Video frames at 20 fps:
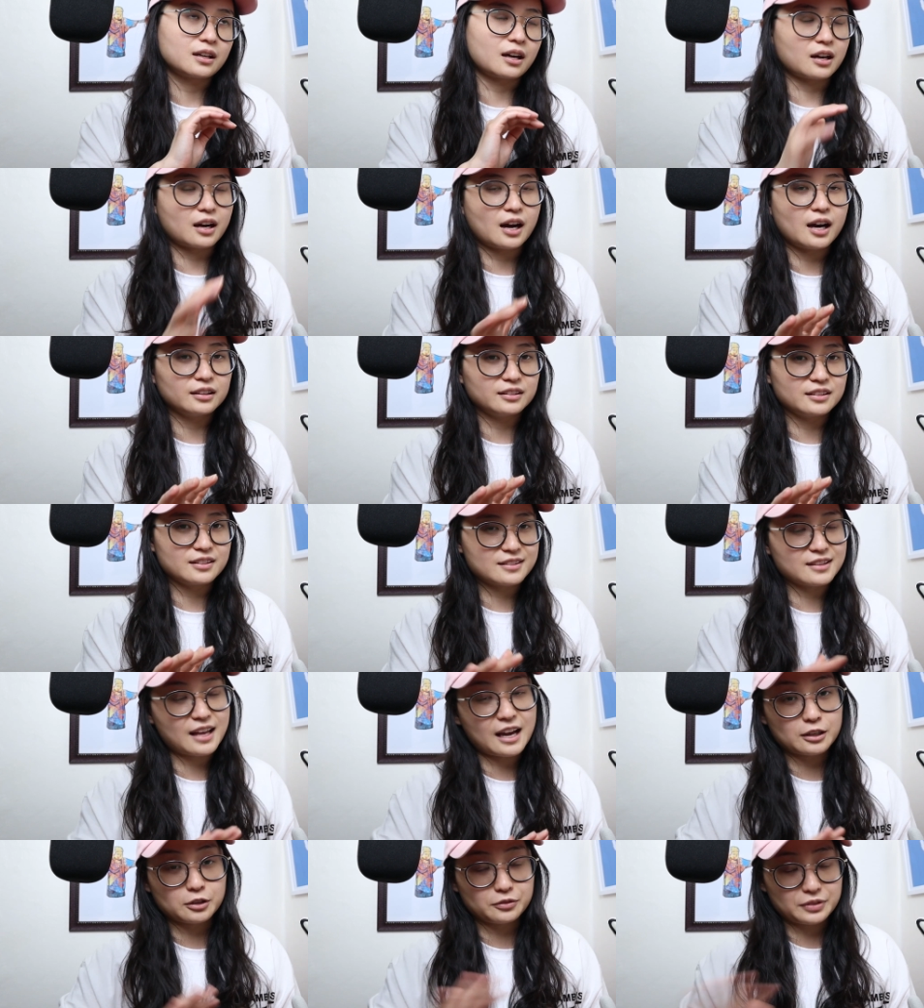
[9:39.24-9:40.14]
Akali's
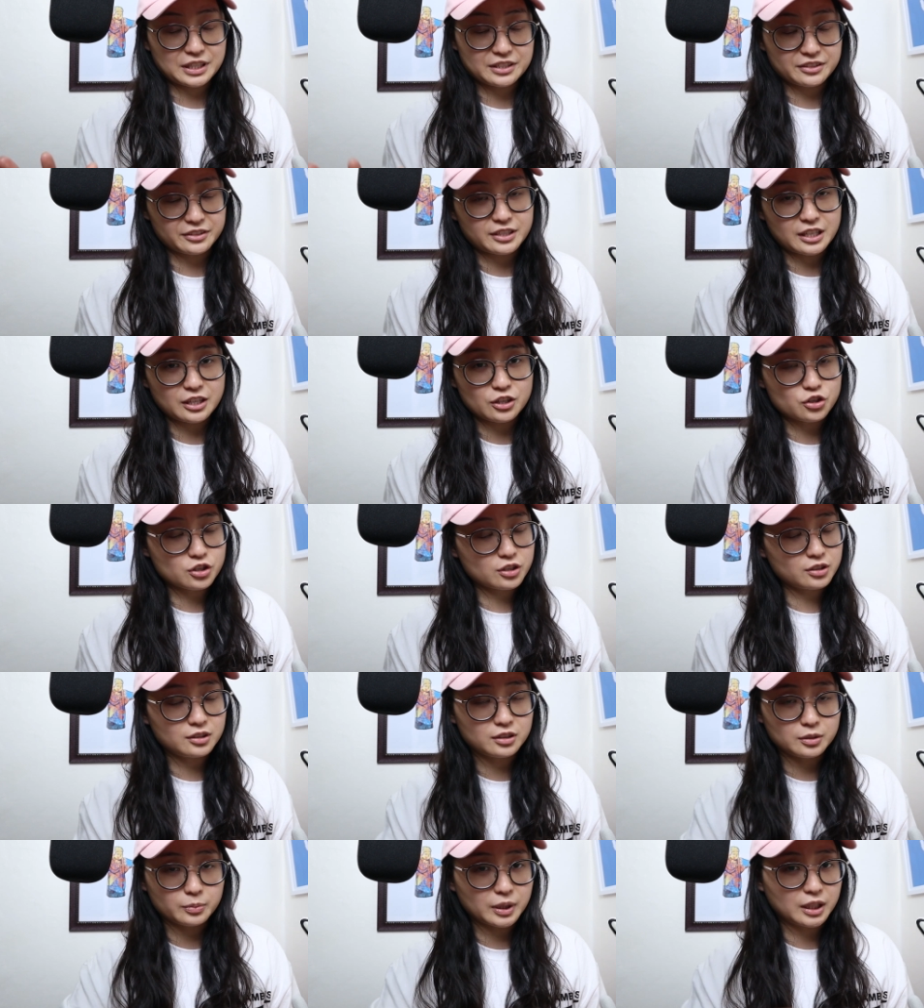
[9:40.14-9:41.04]
lack of
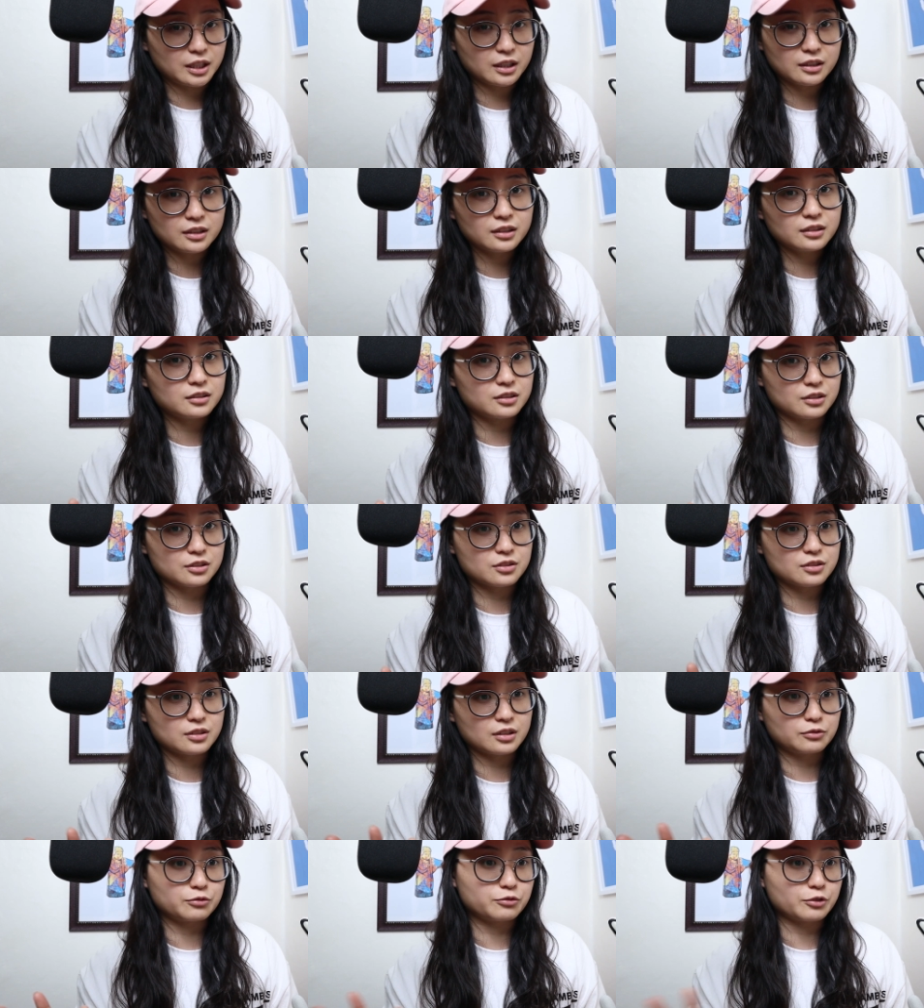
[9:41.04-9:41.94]
hesitation in the beginning,
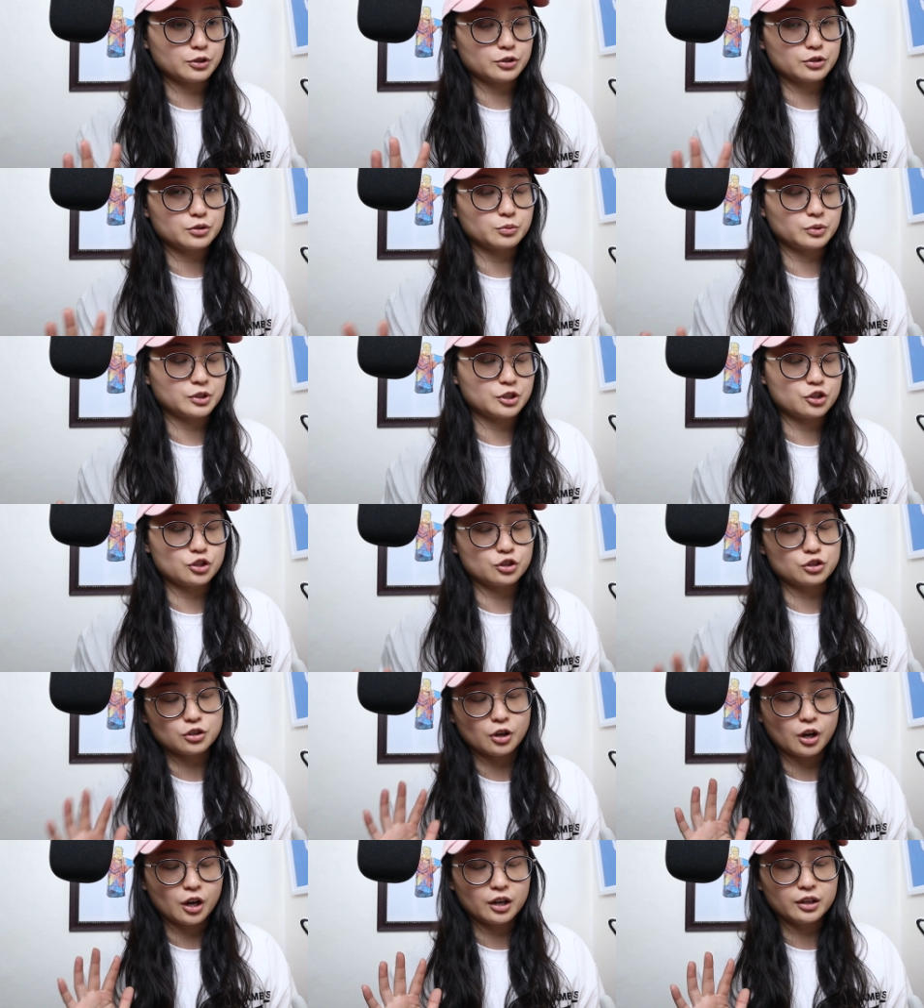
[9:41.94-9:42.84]
because at first when she
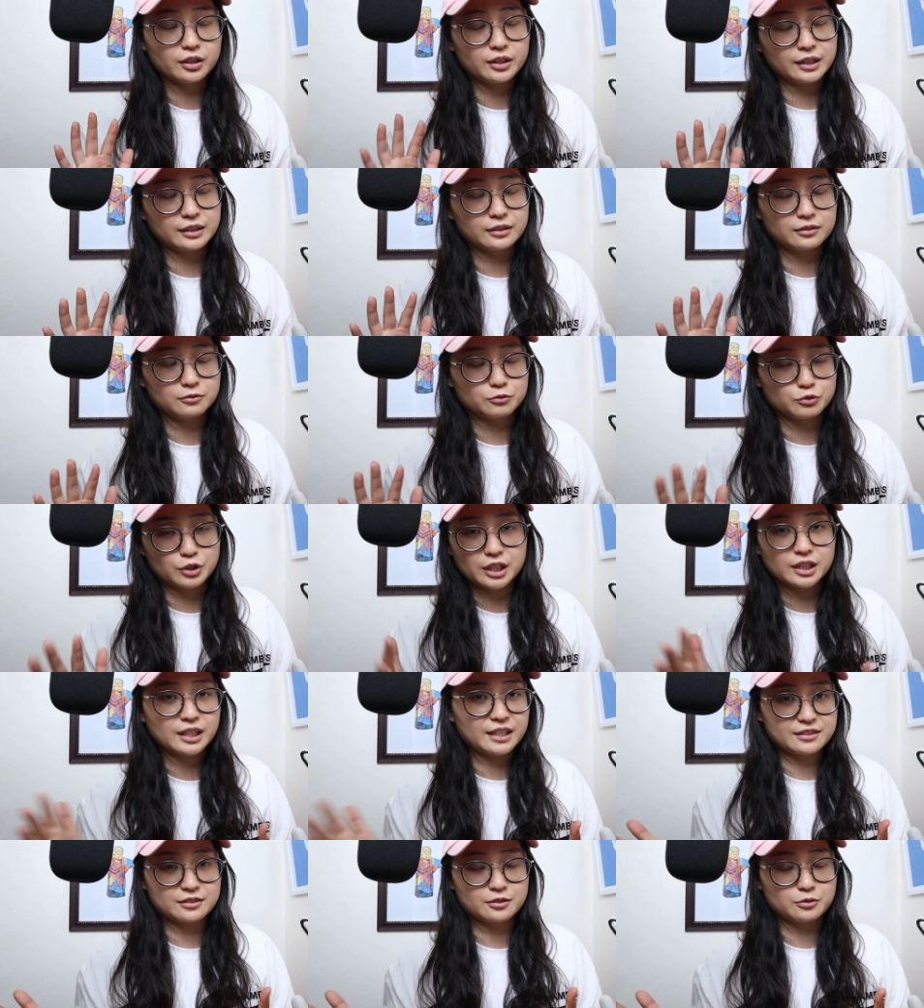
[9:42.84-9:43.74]
saw and
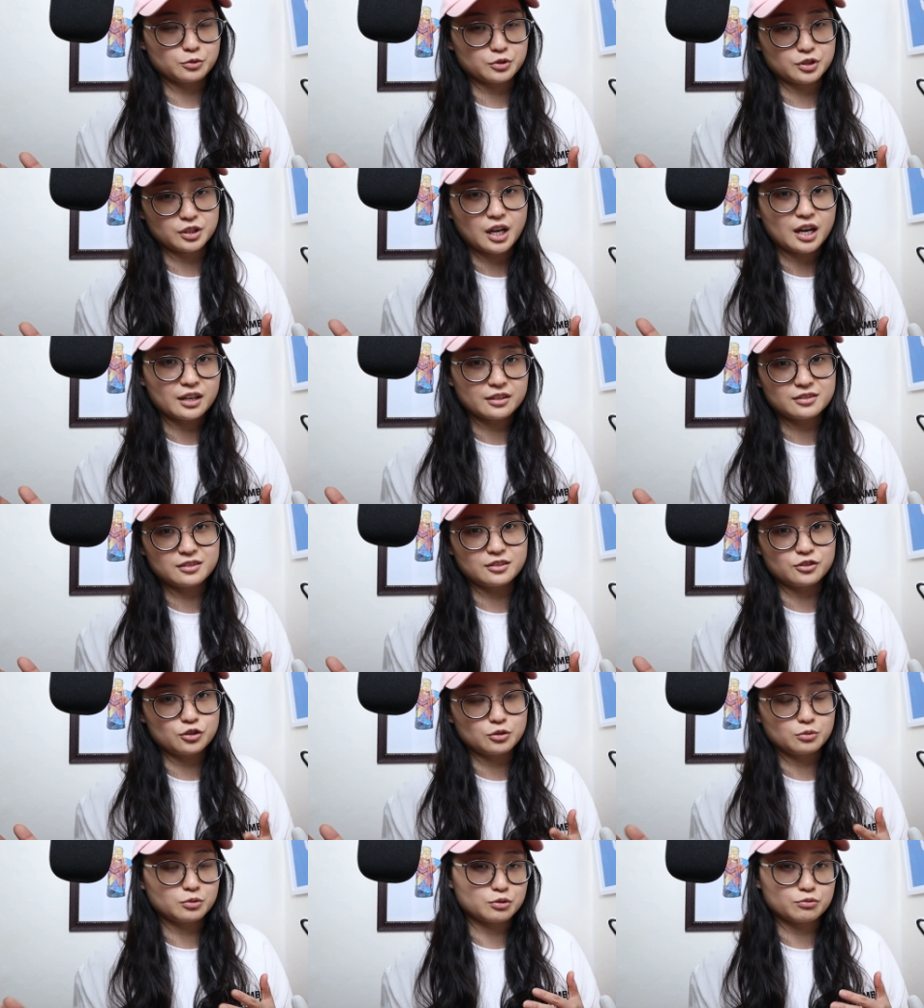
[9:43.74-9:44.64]
realized that it was a
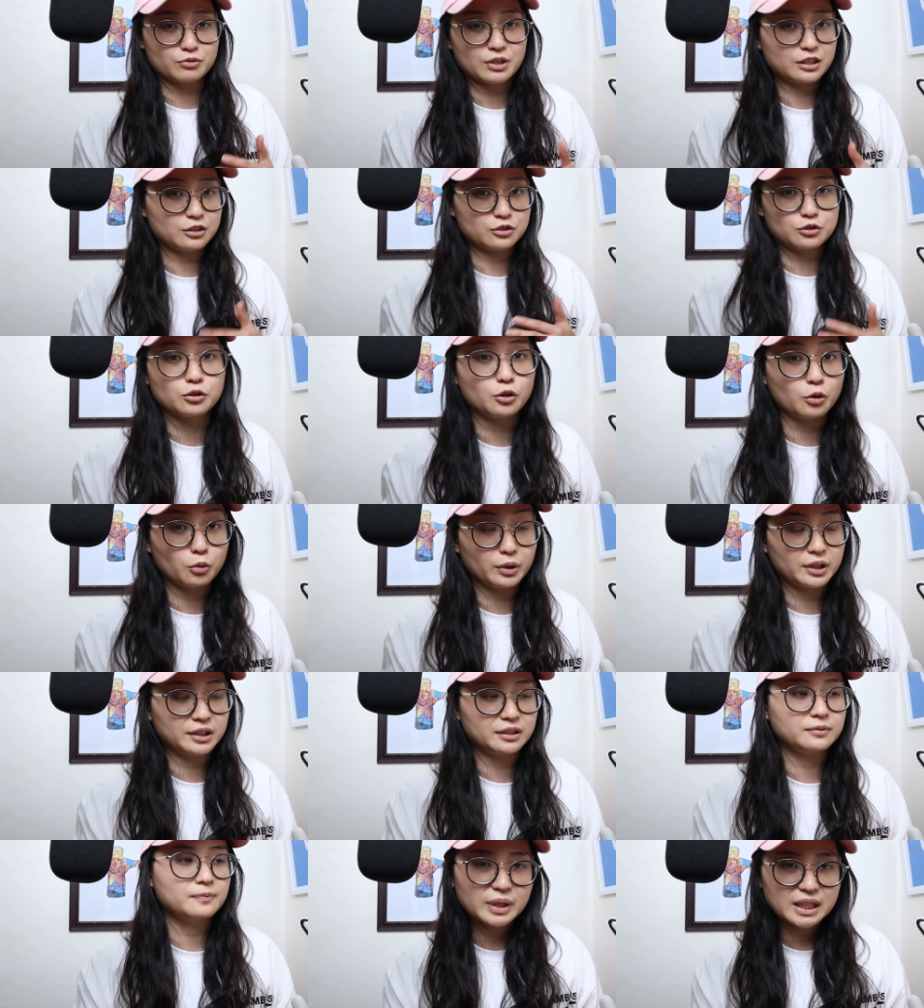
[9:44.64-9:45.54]
Noxian, she was ready to go in.